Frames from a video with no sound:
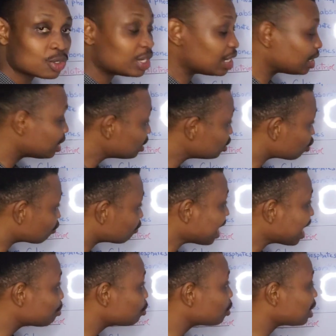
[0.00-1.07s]
in the case of
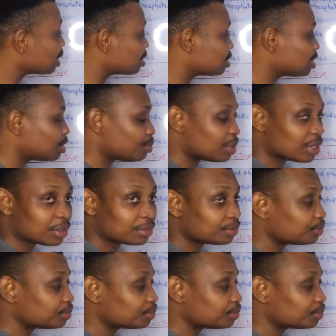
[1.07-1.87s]
hypocalcemia,